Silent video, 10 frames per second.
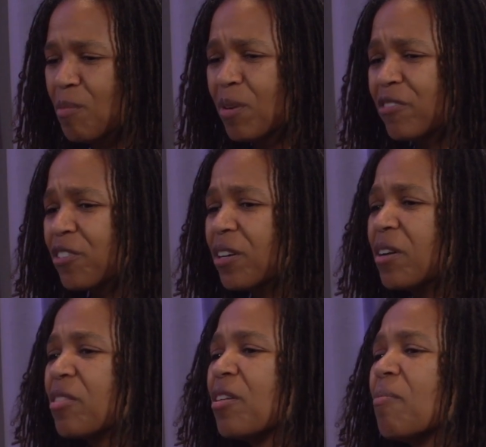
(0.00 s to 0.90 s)
But
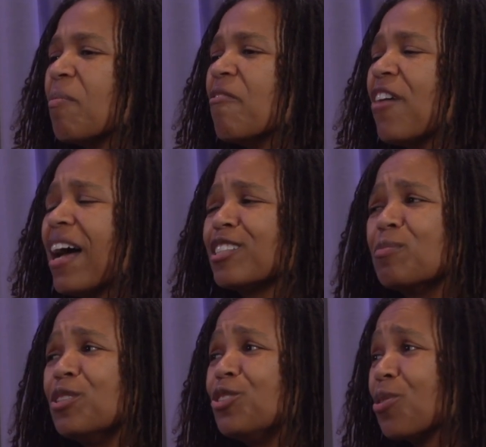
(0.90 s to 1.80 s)
for the vast
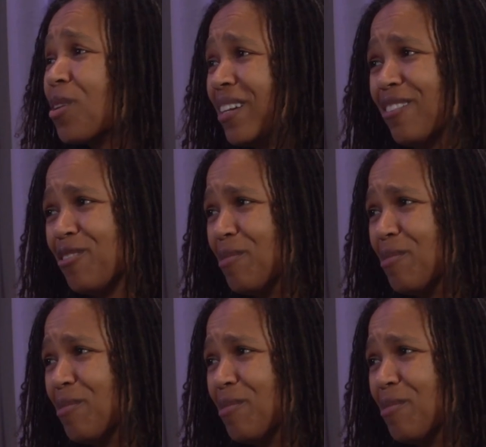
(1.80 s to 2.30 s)
majority of